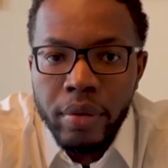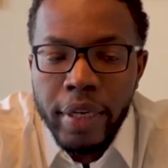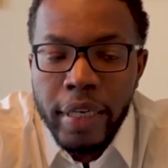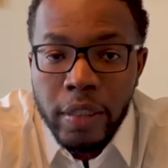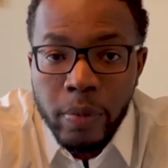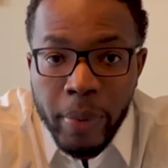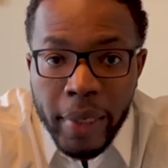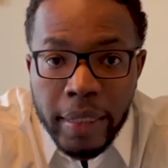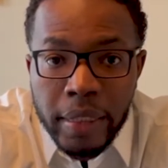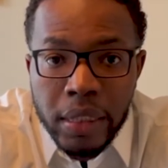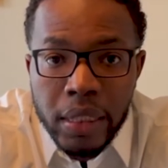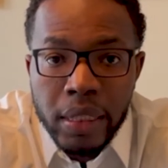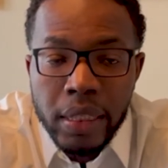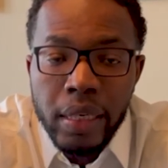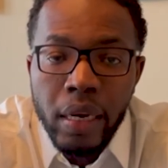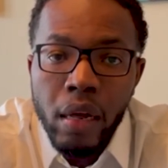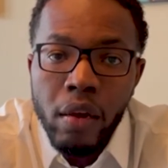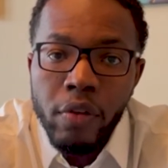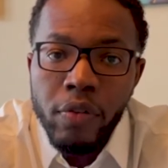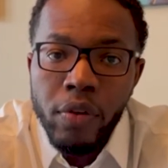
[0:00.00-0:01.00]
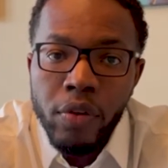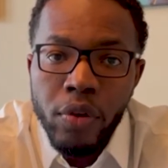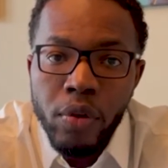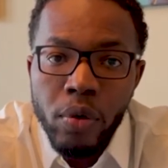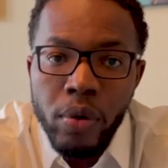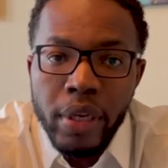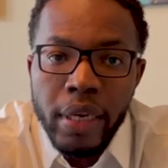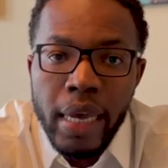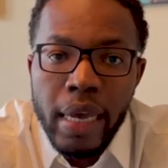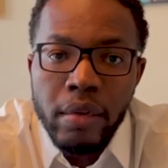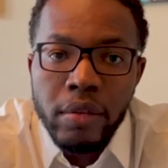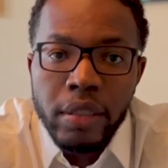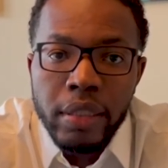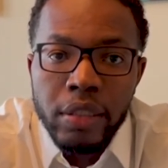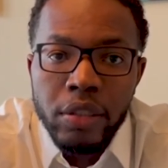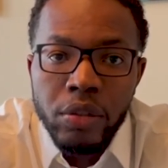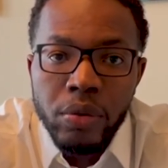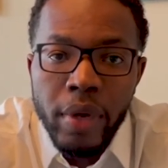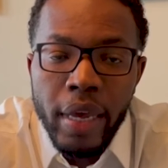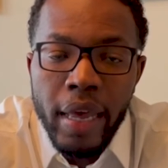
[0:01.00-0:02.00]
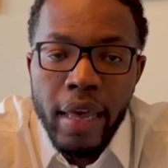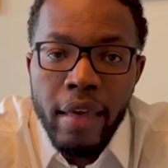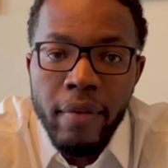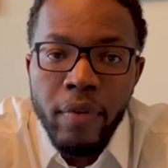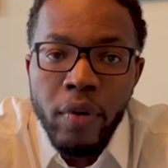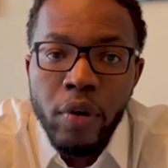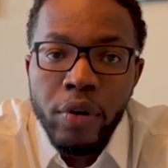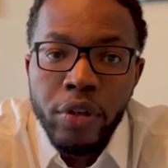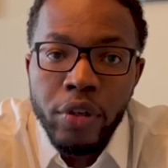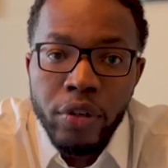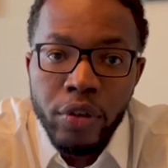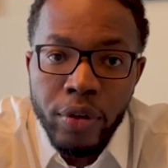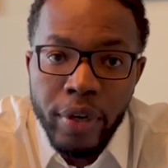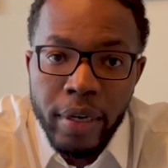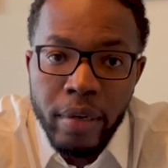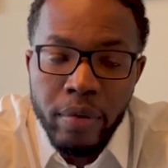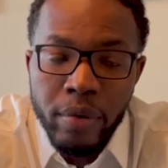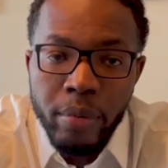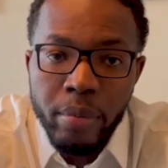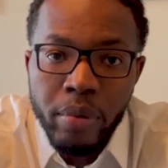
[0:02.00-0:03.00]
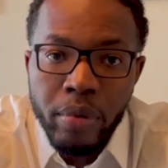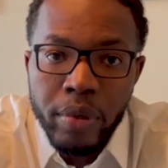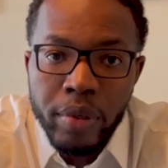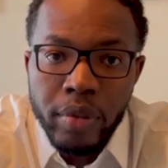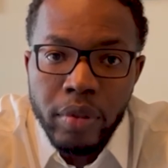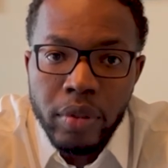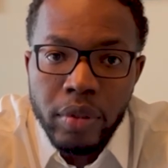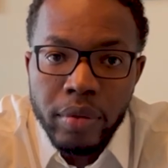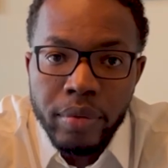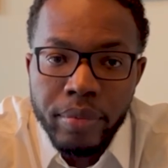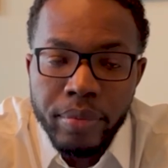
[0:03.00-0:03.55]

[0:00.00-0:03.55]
It's basically all of the new accounts that you have on your credit reports.